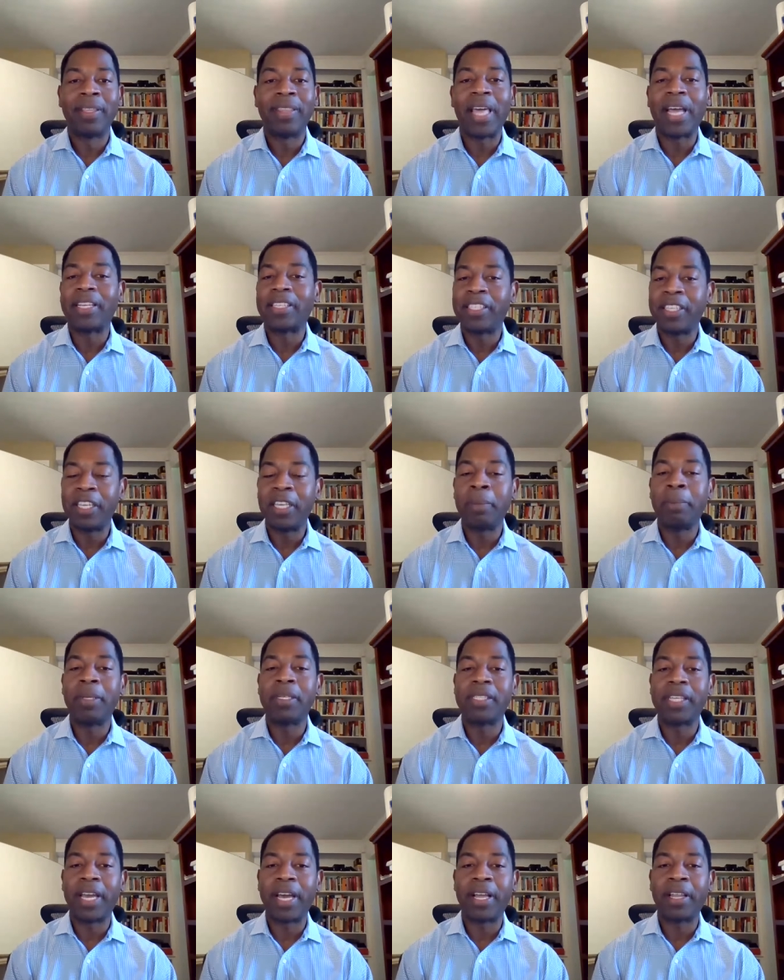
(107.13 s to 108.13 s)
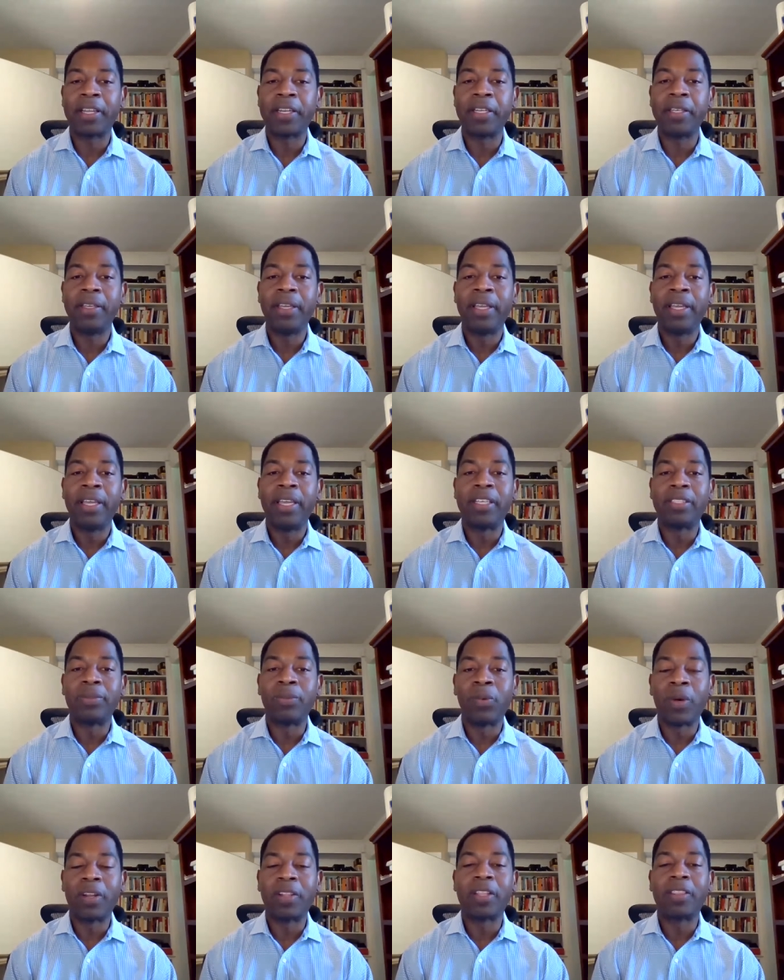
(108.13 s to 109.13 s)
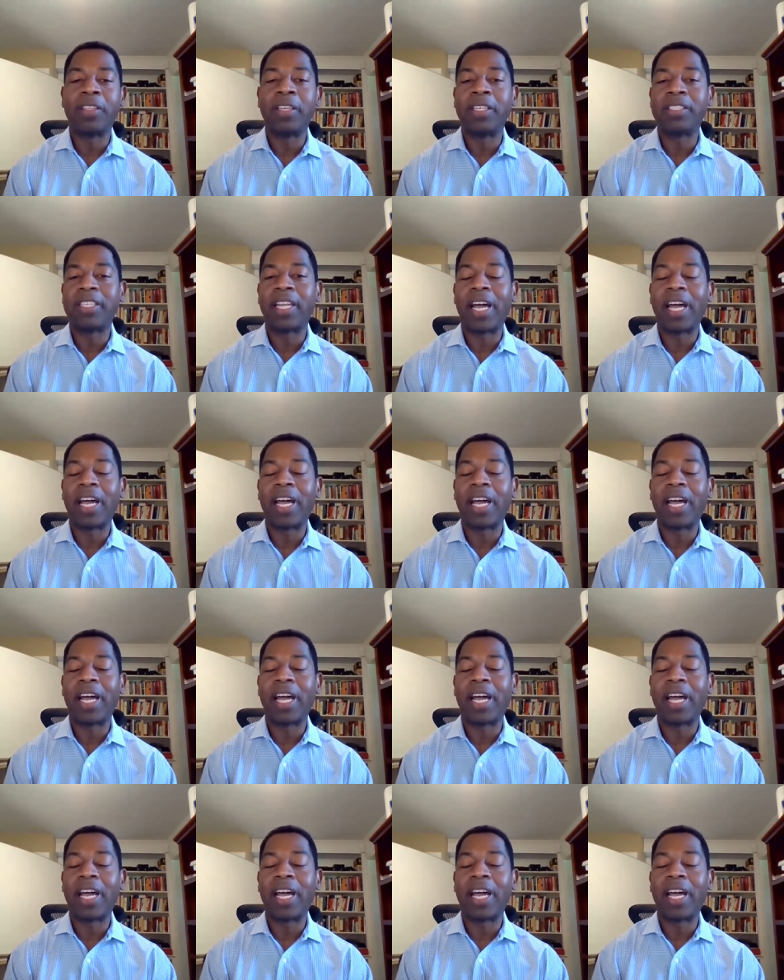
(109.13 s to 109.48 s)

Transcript: That team mentality is one of the things